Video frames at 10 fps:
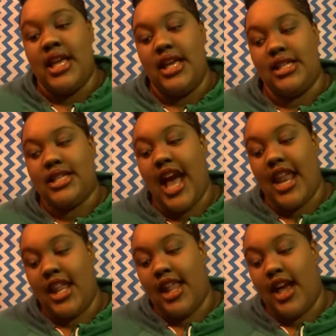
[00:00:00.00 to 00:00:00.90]
is
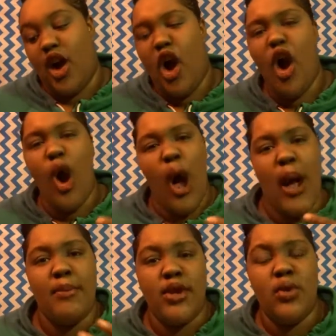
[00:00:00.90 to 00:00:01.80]
kind of like, oh,
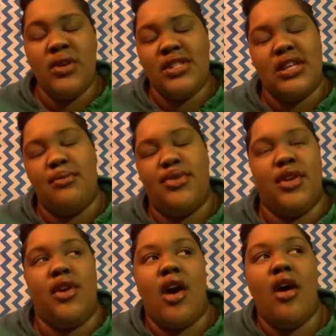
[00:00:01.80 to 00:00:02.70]
I'm doing something or,